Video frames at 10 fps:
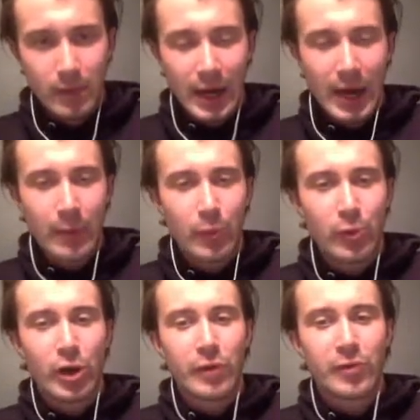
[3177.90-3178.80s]
And we'll
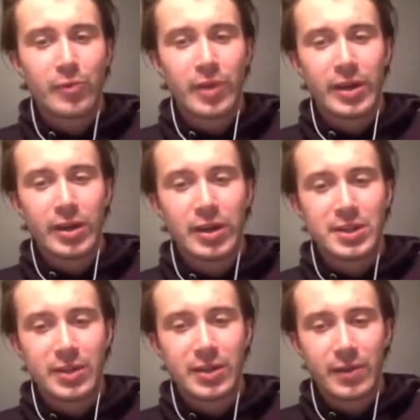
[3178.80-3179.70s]
go from there, guys.
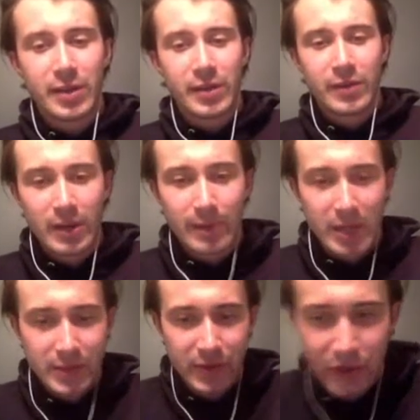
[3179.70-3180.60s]
So thank you very
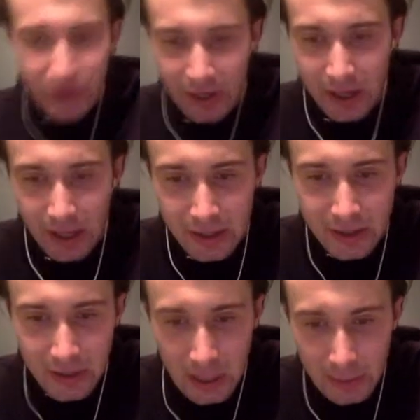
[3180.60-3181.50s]
much for tuning in
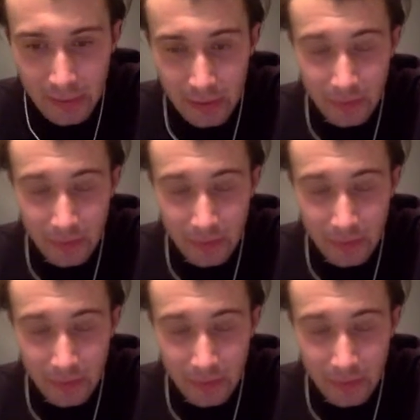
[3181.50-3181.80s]
tonight. We've been on